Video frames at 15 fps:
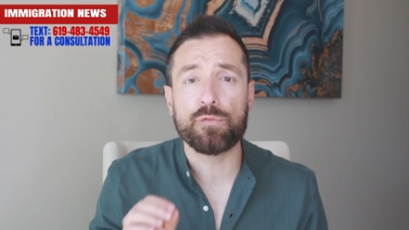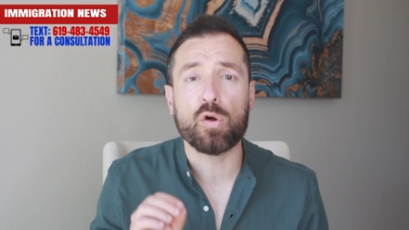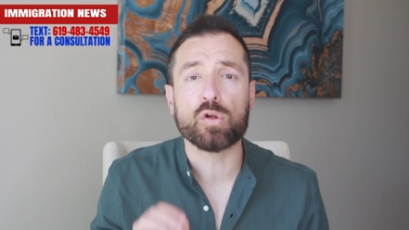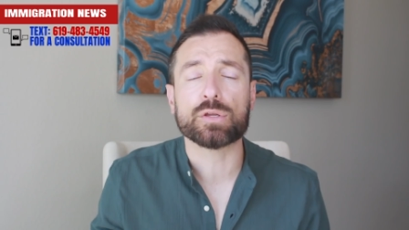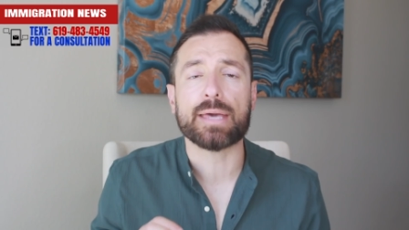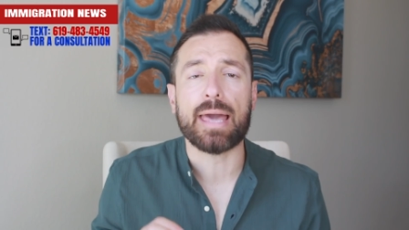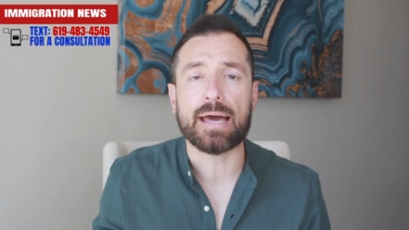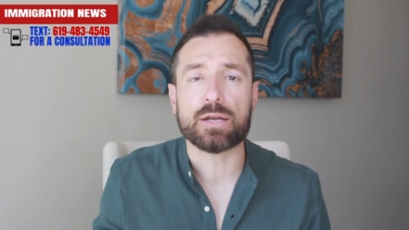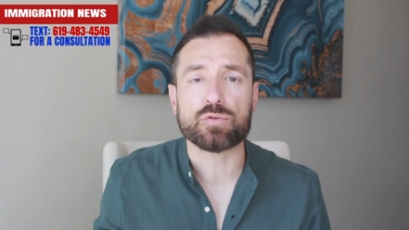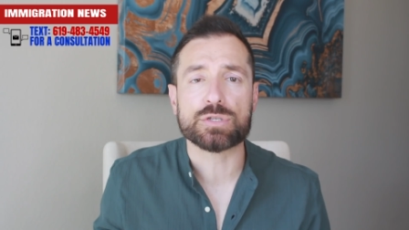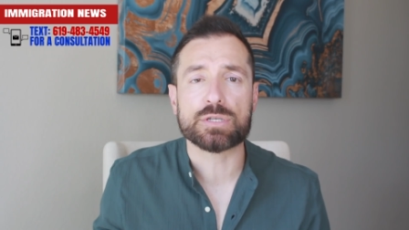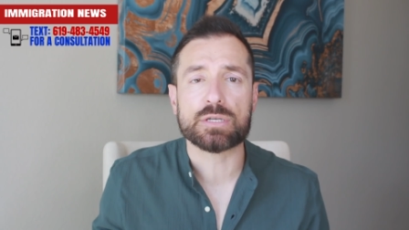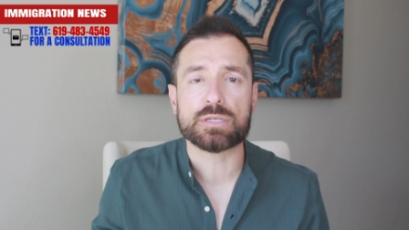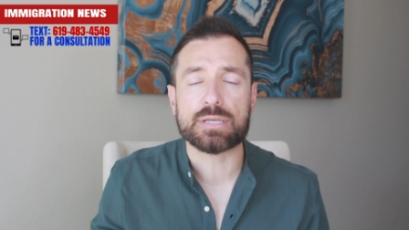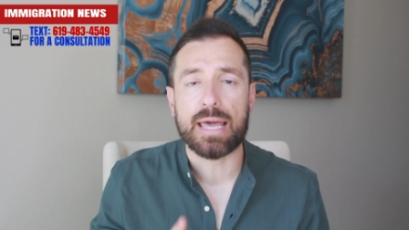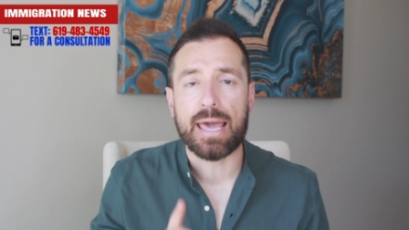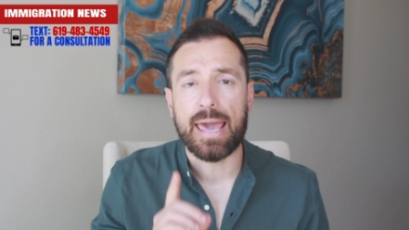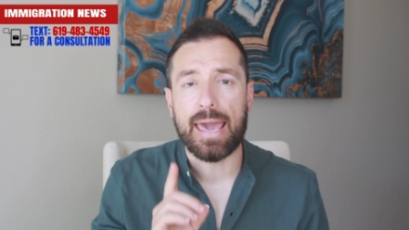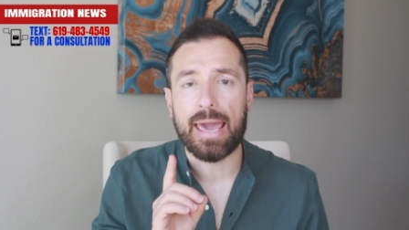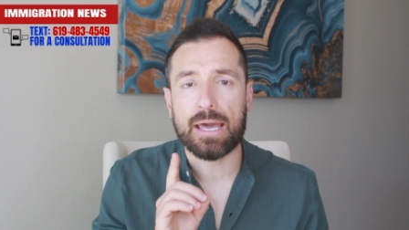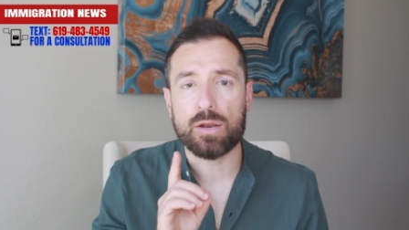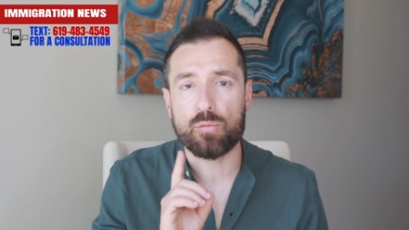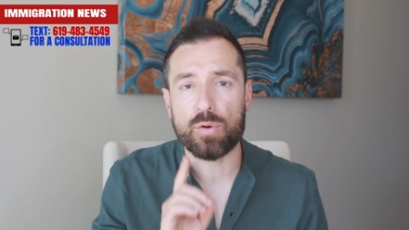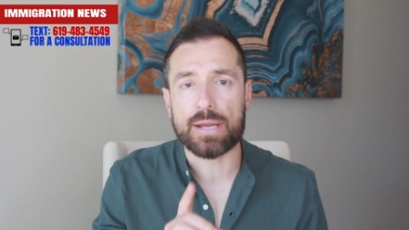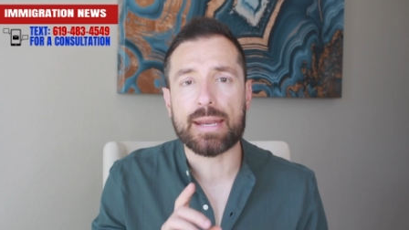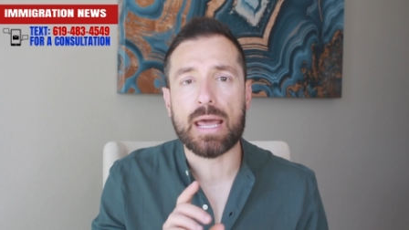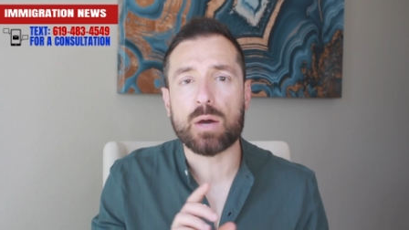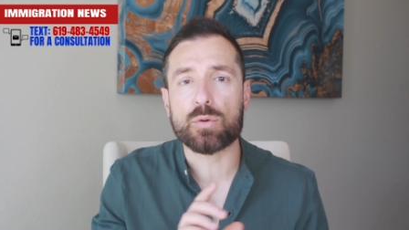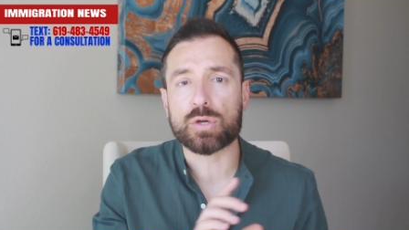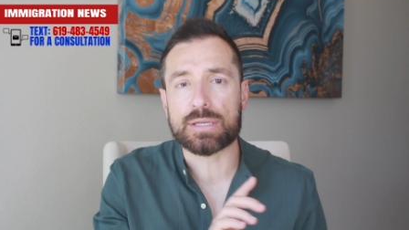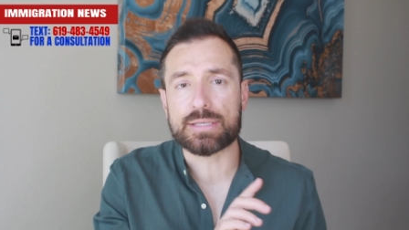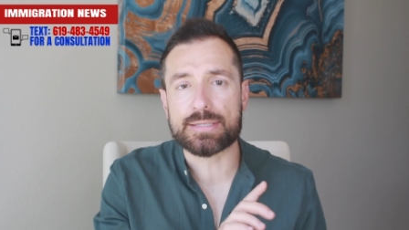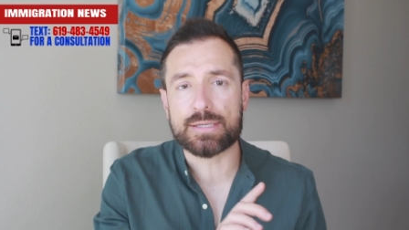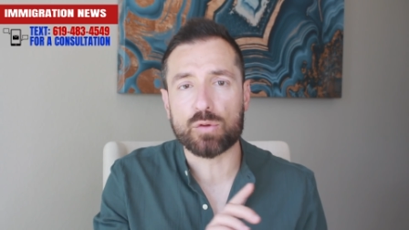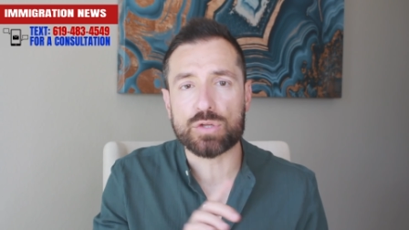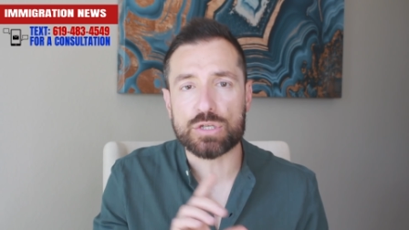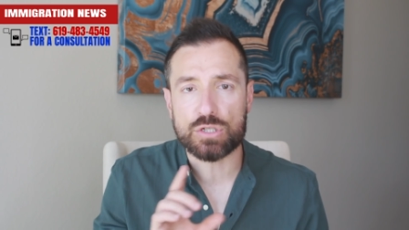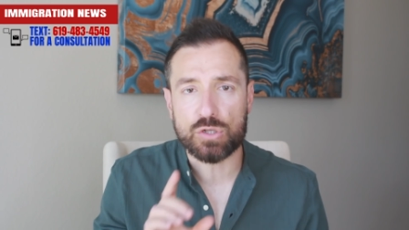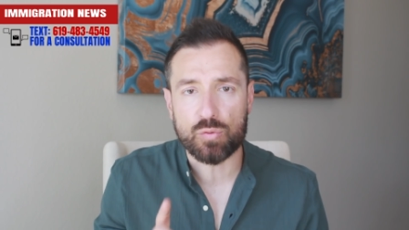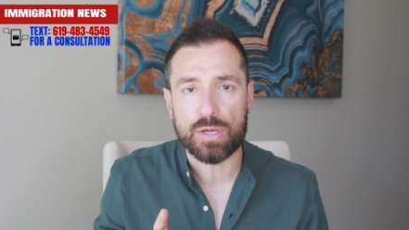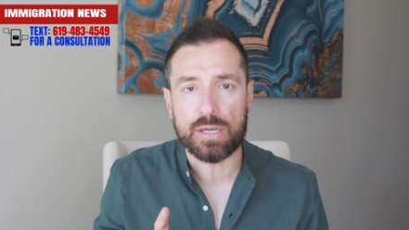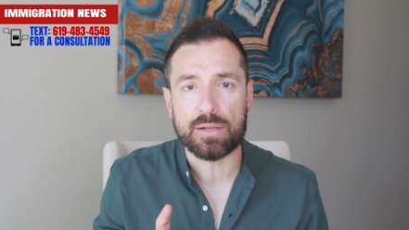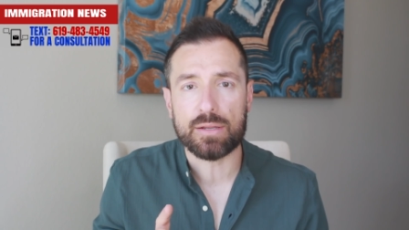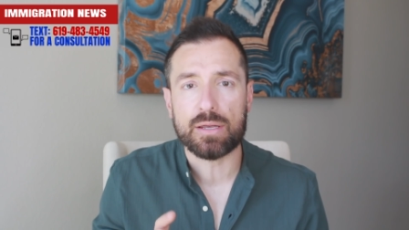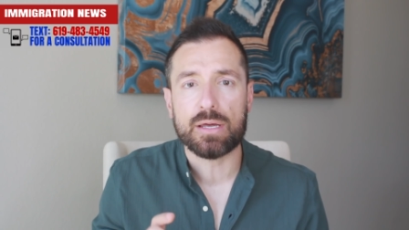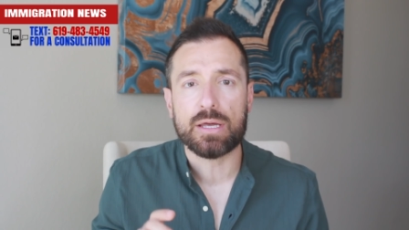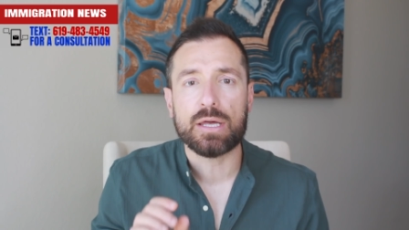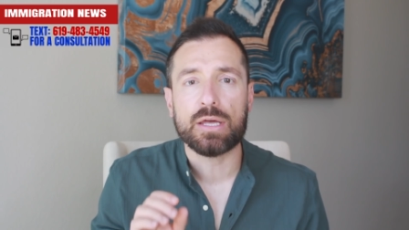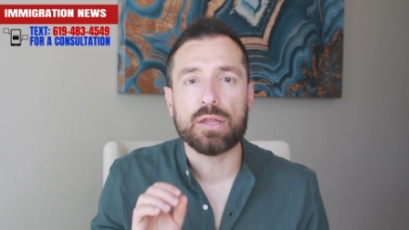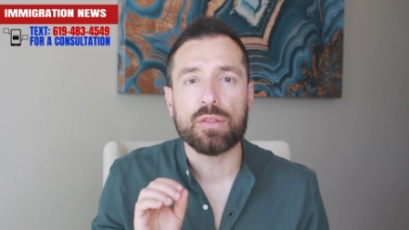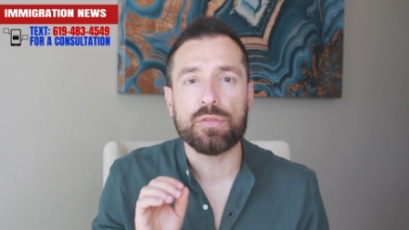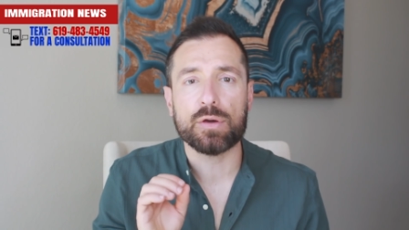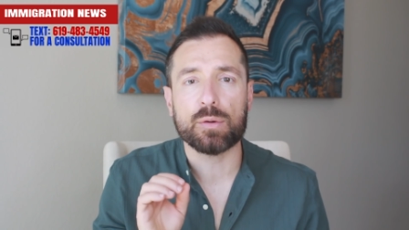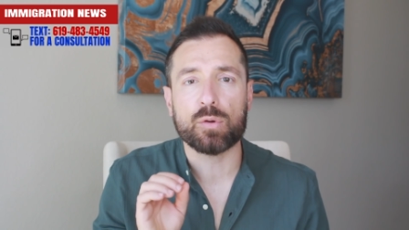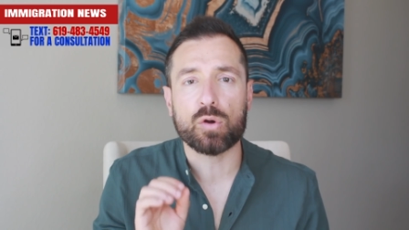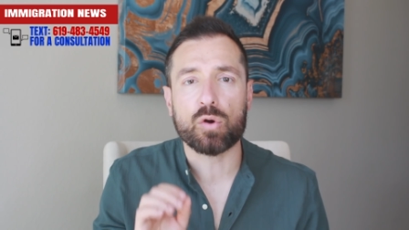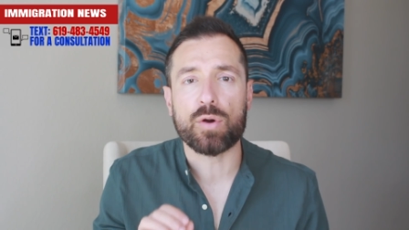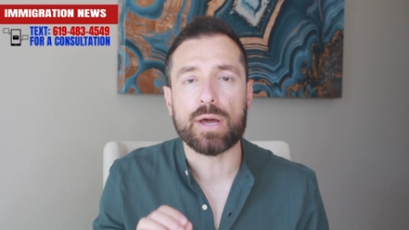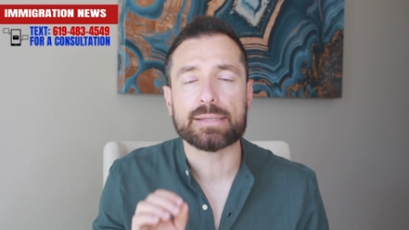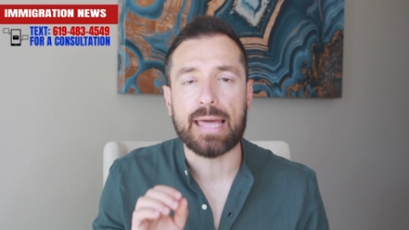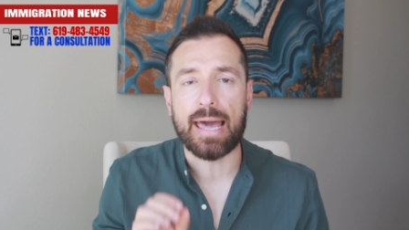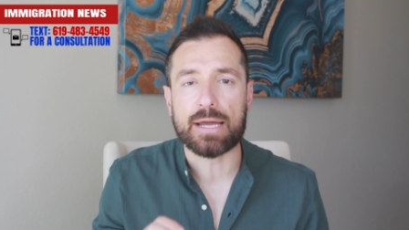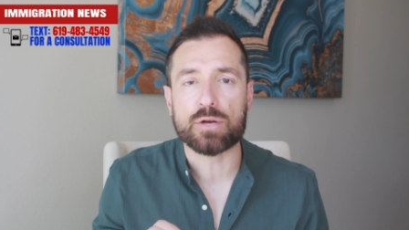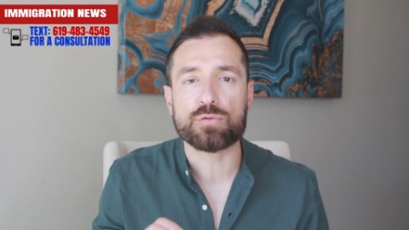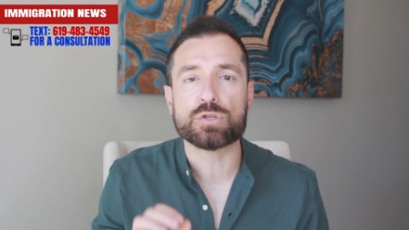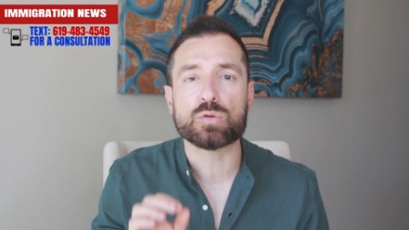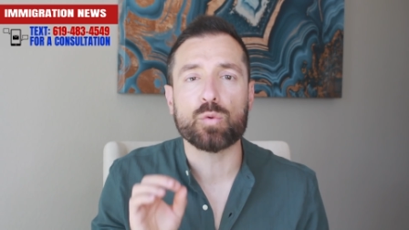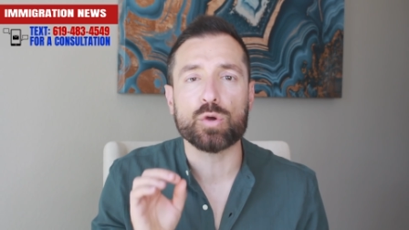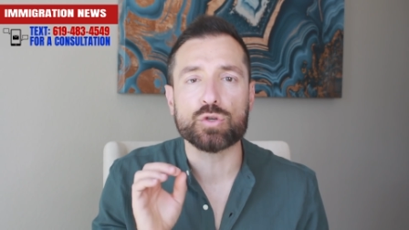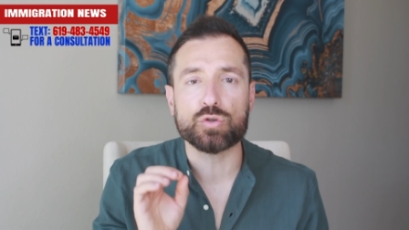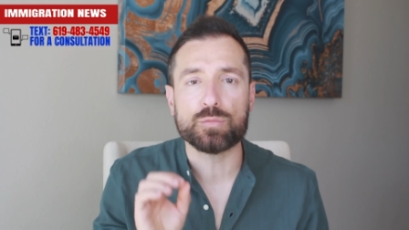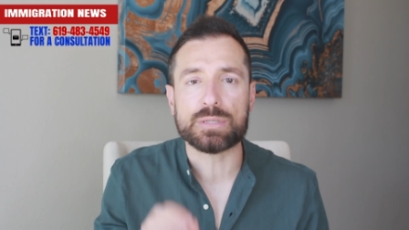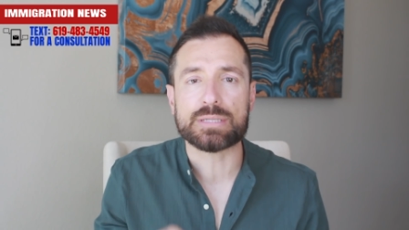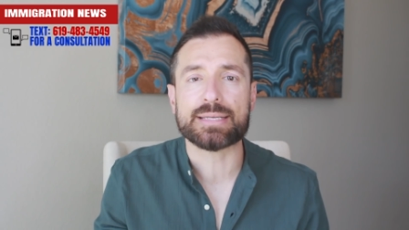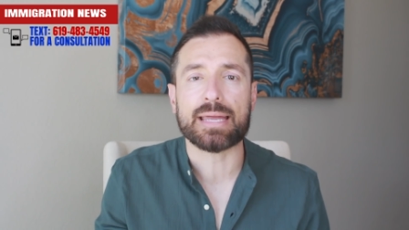the following addresses, and right now you can see on the screen the correct address where you should be